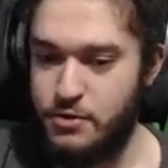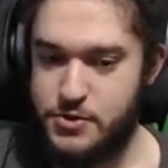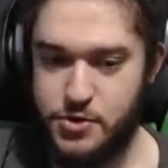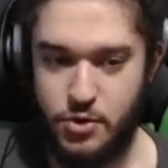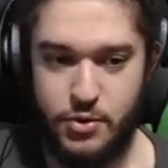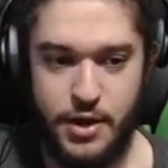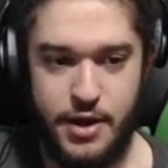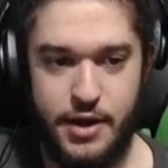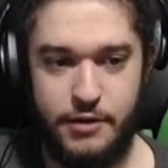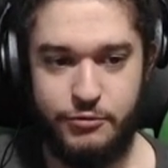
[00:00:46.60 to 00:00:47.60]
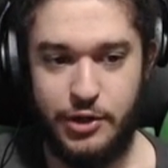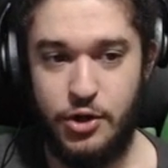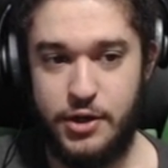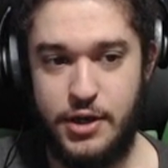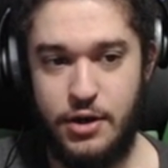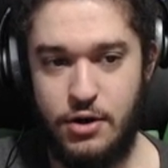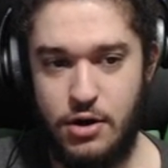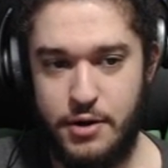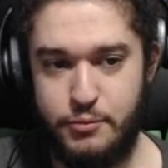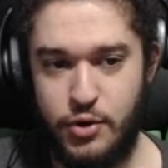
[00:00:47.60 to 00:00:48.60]
So, if we look here
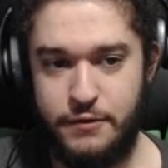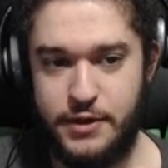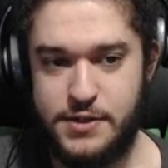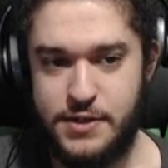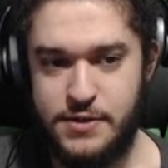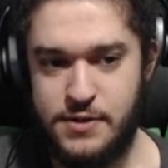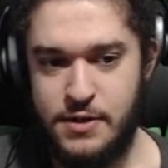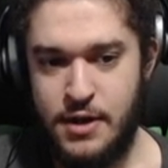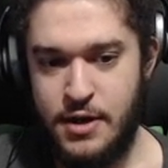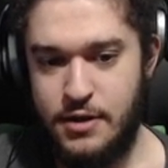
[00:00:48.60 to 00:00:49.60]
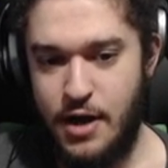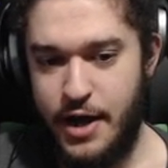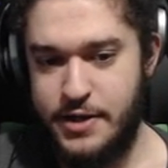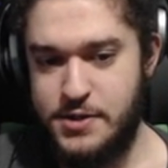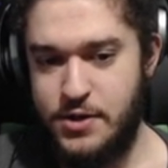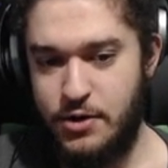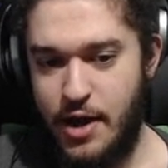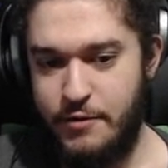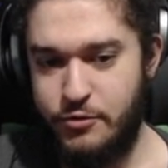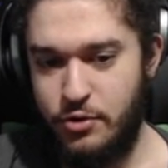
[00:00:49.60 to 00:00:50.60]
on prefixes, the highest tier
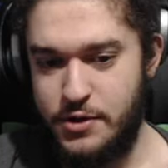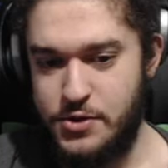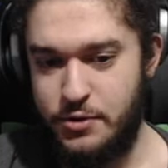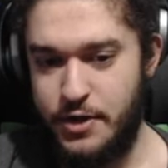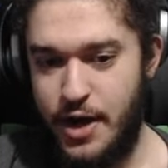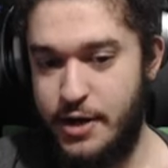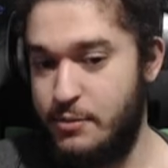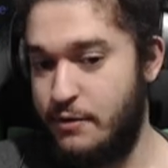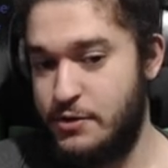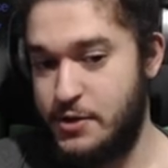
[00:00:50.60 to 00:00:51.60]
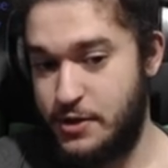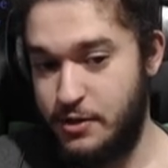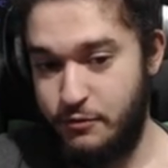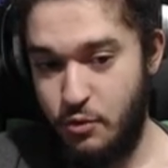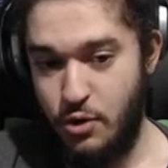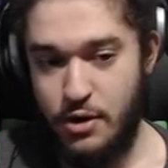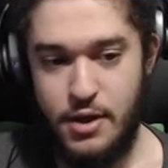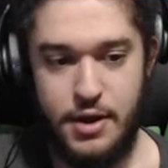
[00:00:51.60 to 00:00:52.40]
life roll is only item level 64.